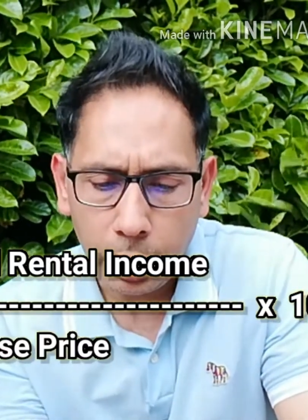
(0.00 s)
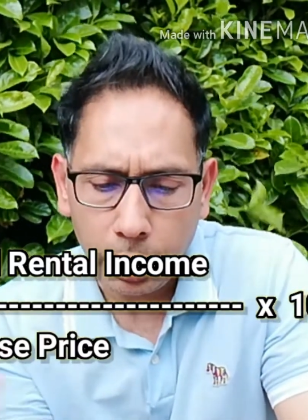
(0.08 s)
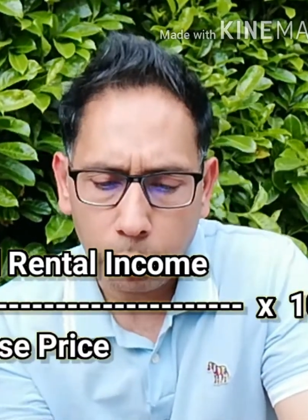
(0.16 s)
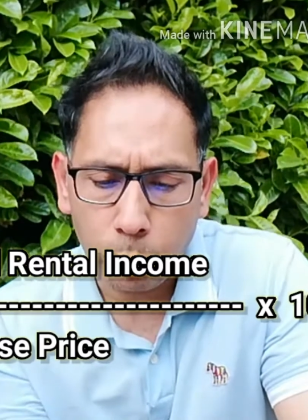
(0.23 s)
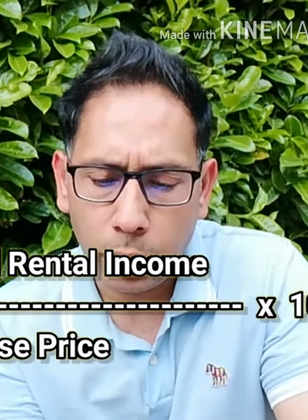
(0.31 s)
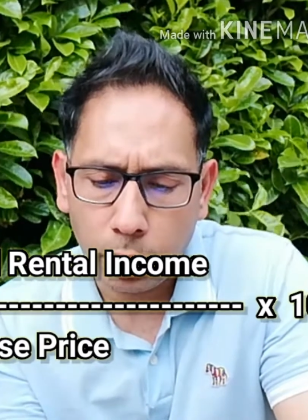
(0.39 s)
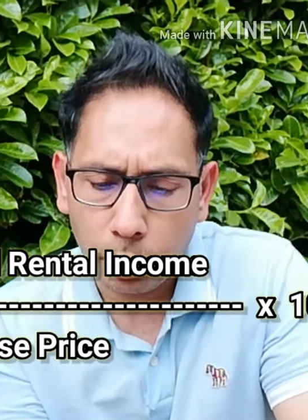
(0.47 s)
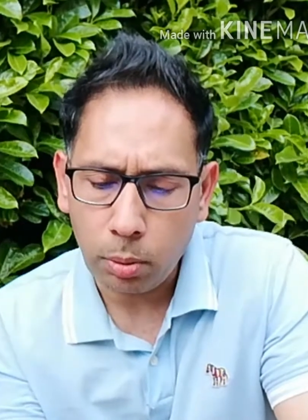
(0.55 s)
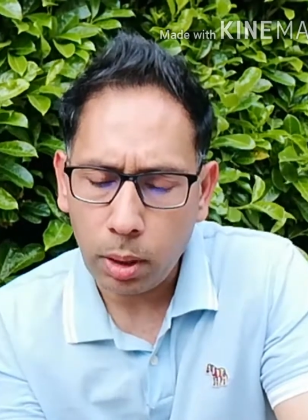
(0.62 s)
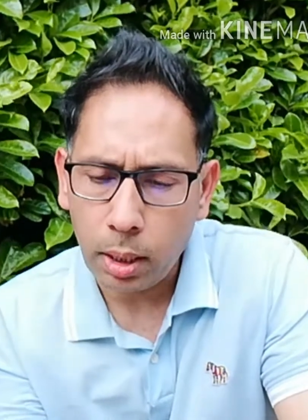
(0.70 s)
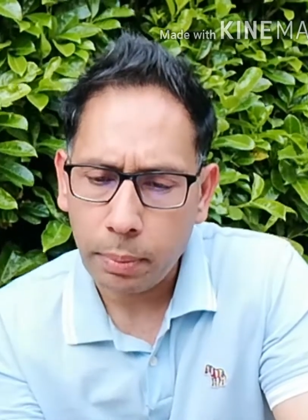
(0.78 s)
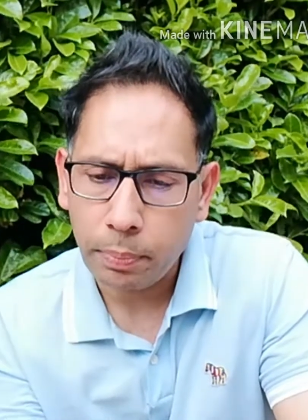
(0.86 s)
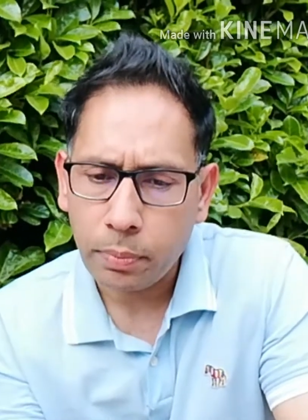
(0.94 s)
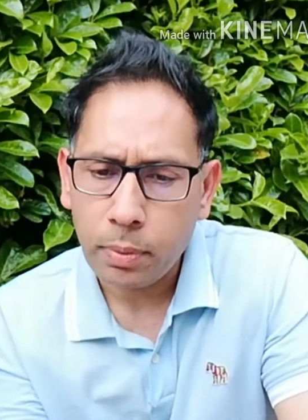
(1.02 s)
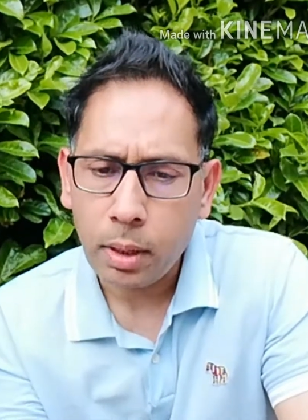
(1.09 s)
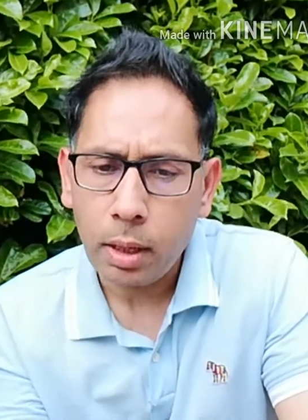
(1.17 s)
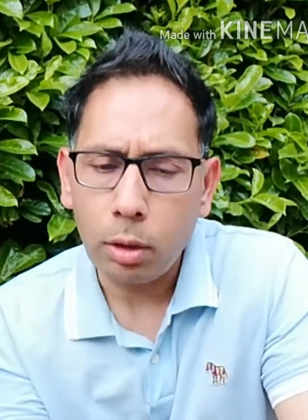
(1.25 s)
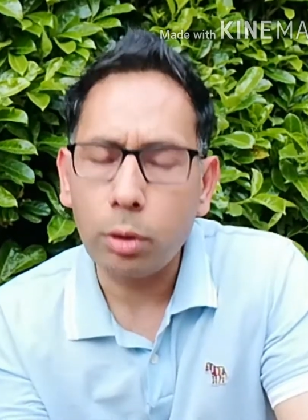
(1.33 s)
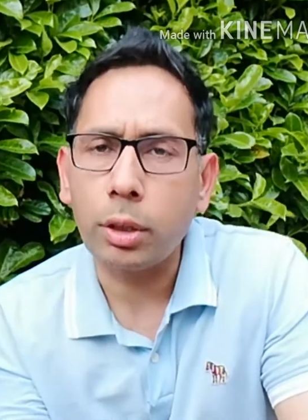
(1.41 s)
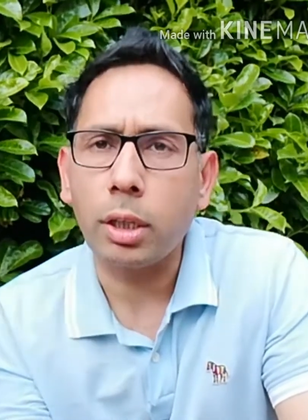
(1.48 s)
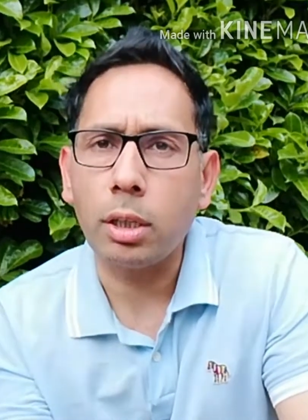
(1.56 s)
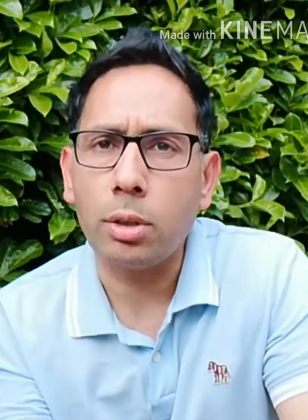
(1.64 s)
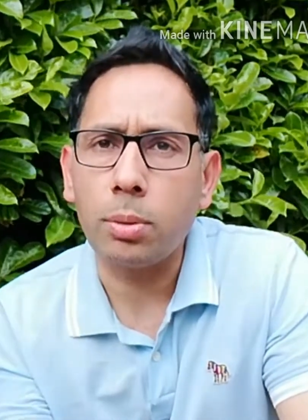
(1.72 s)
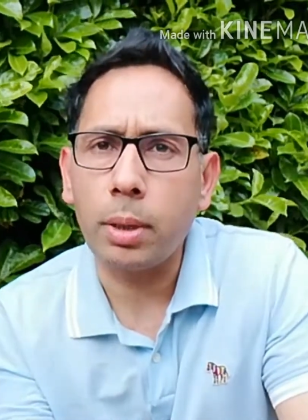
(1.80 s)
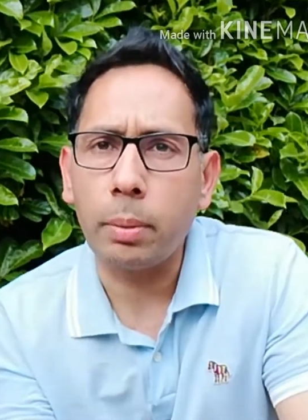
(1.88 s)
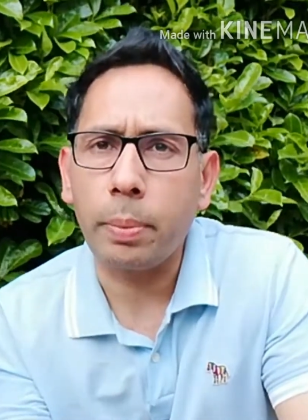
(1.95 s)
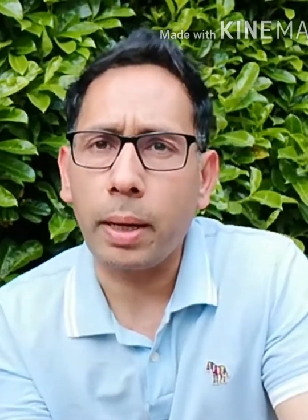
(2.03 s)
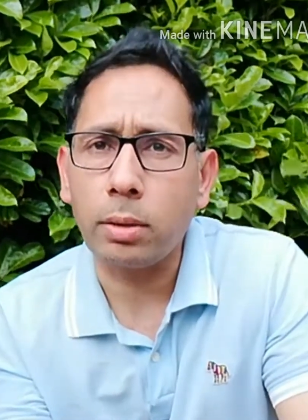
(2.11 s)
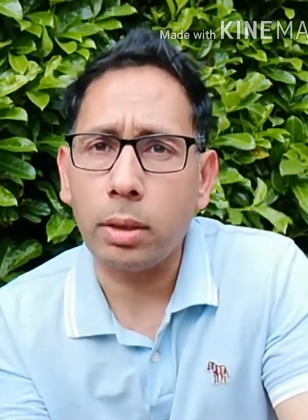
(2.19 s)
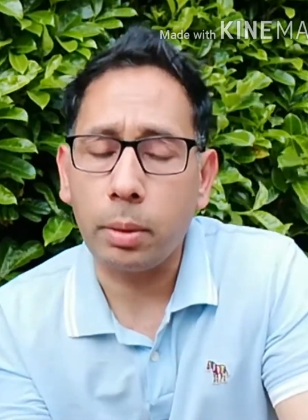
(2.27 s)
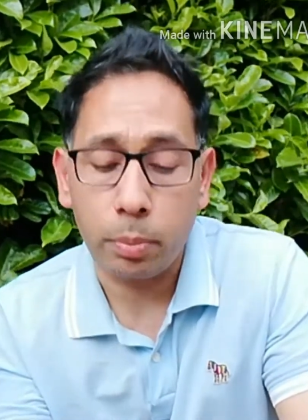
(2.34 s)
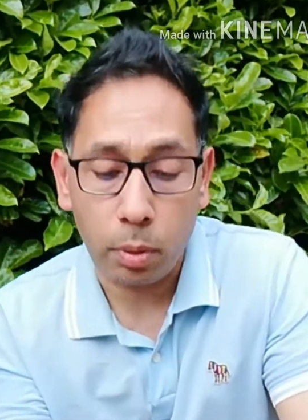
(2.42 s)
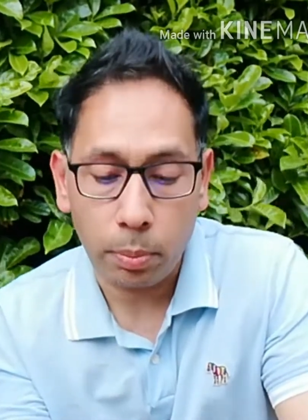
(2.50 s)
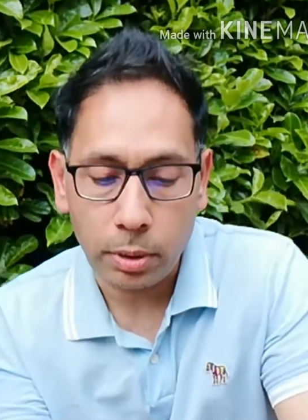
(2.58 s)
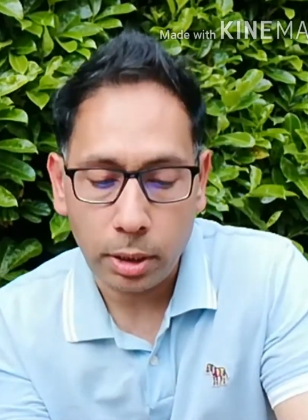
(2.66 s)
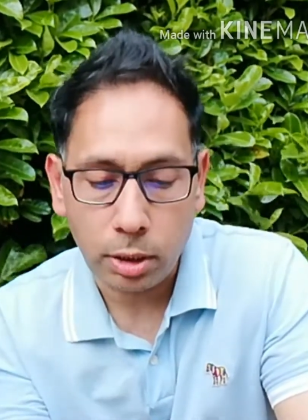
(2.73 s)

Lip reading: when you are looking into any buy-to-let property.